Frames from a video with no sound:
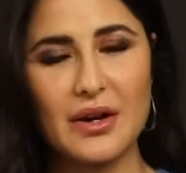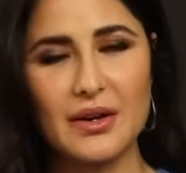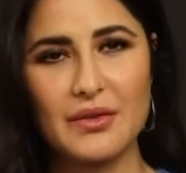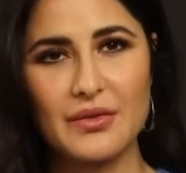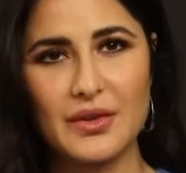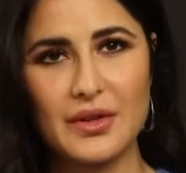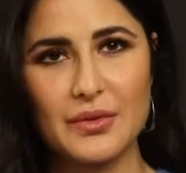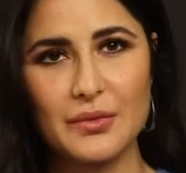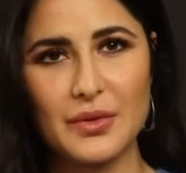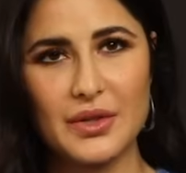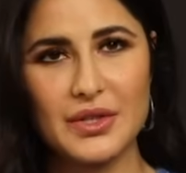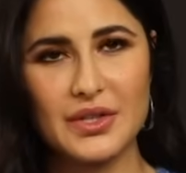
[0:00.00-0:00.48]

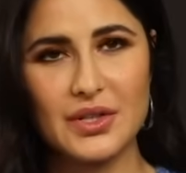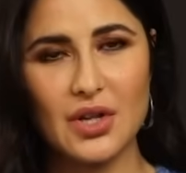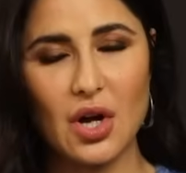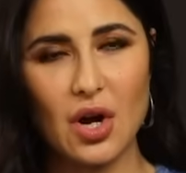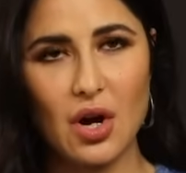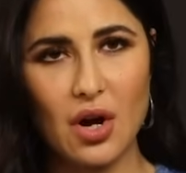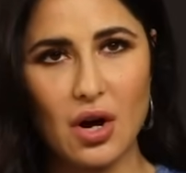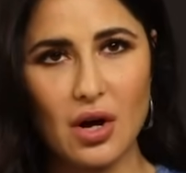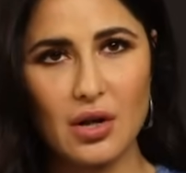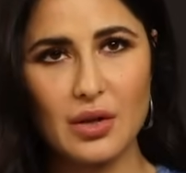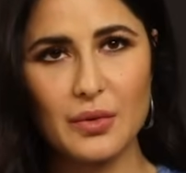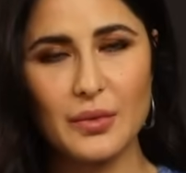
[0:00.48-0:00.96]
Raghavan was
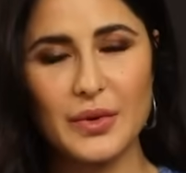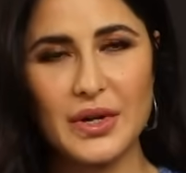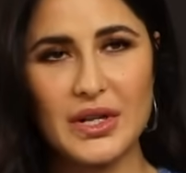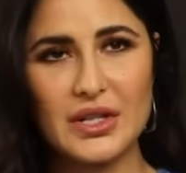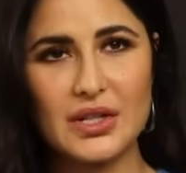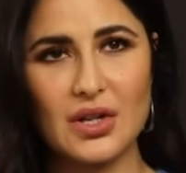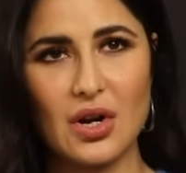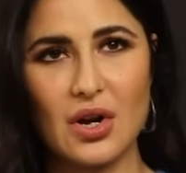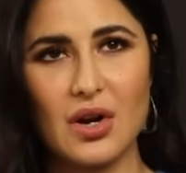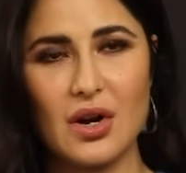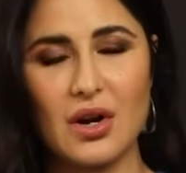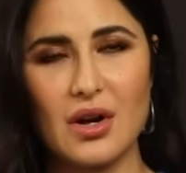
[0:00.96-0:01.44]

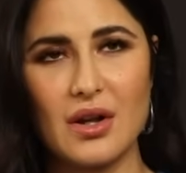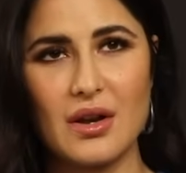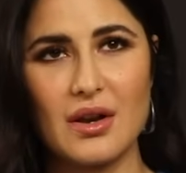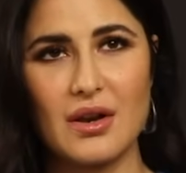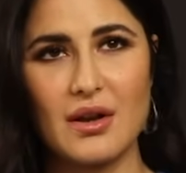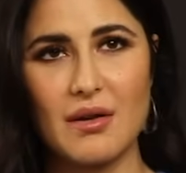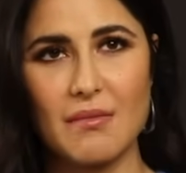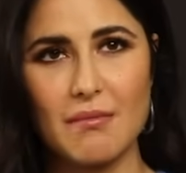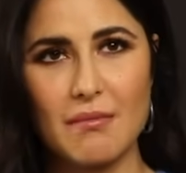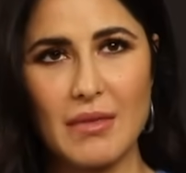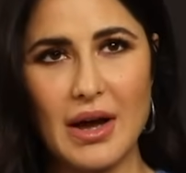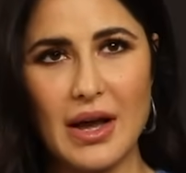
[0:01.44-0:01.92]
always on
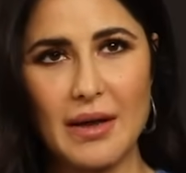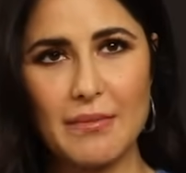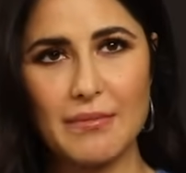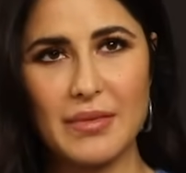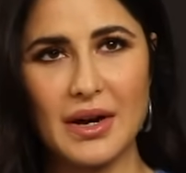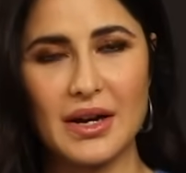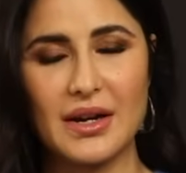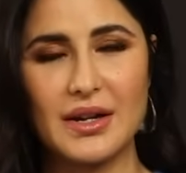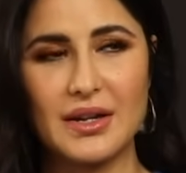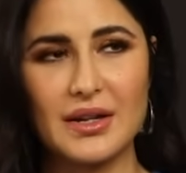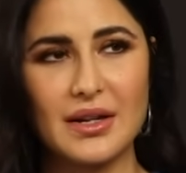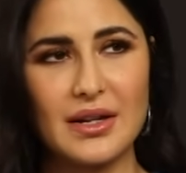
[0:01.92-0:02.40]
my
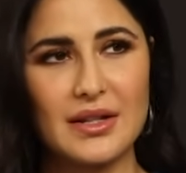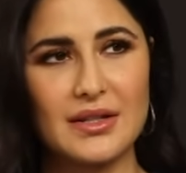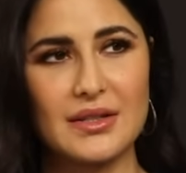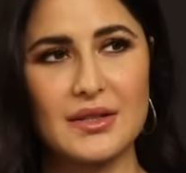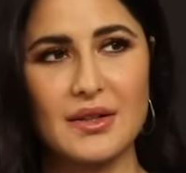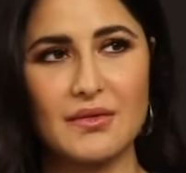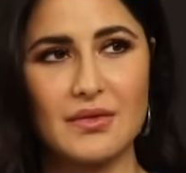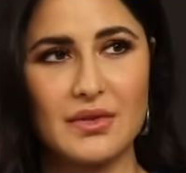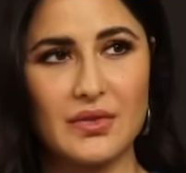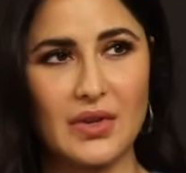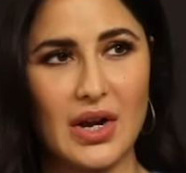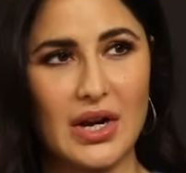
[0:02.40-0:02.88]
bucket list
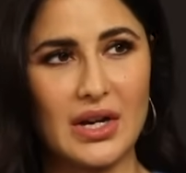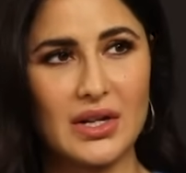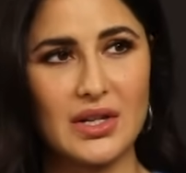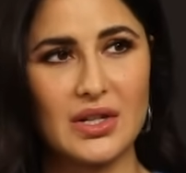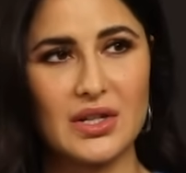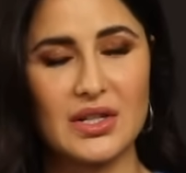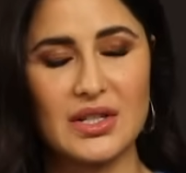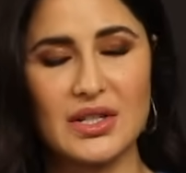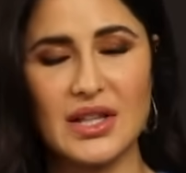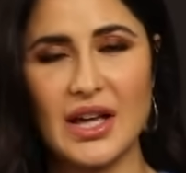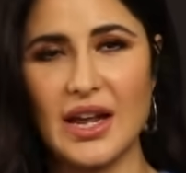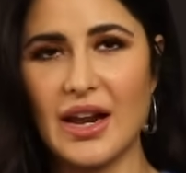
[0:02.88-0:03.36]
of
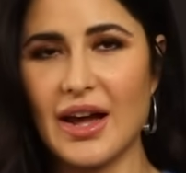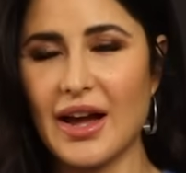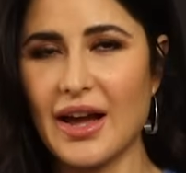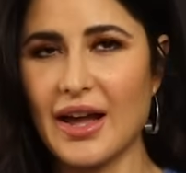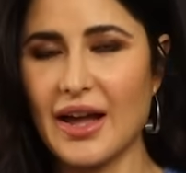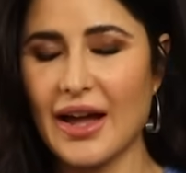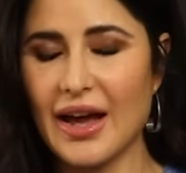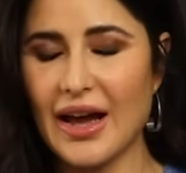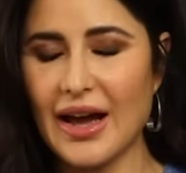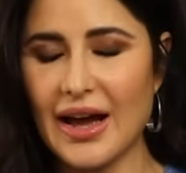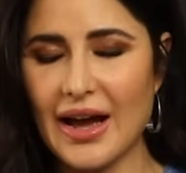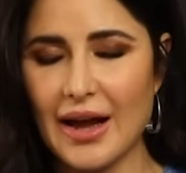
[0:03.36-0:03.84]
directors that I
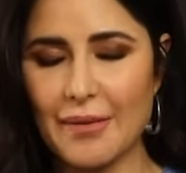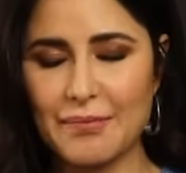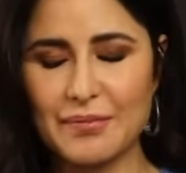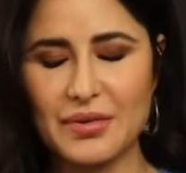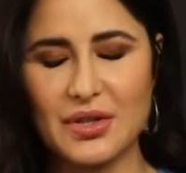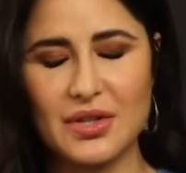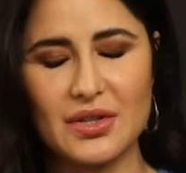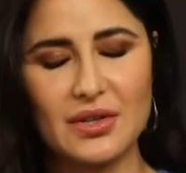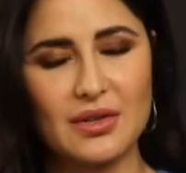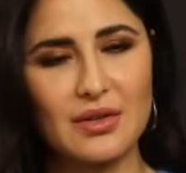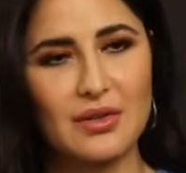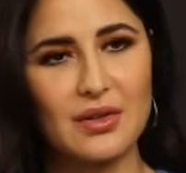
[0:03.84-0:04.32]

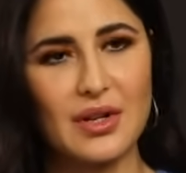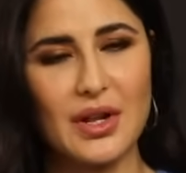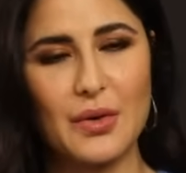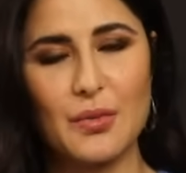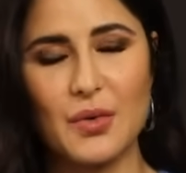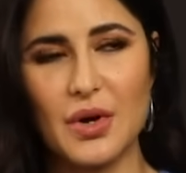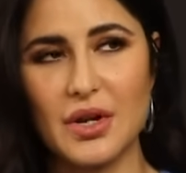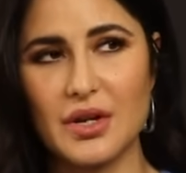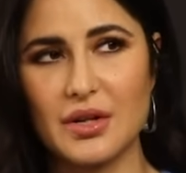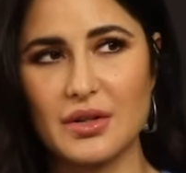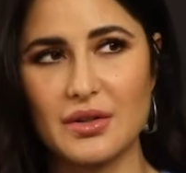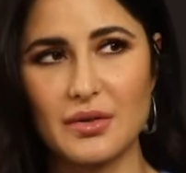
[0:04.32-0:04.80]
absolutely
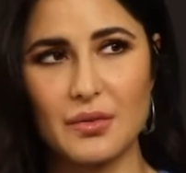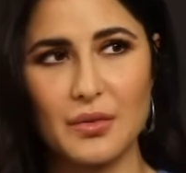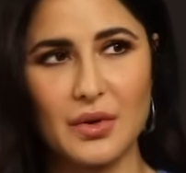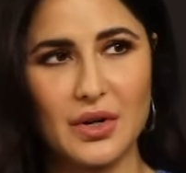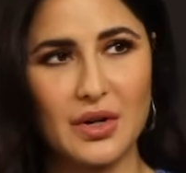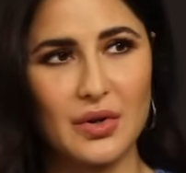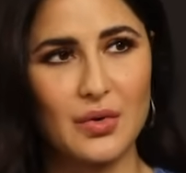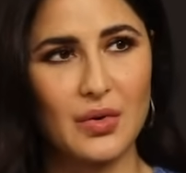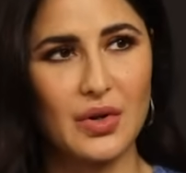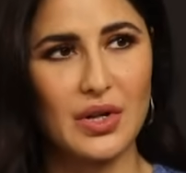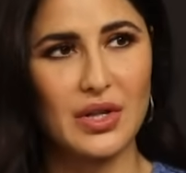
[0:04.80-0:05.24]
wanted to work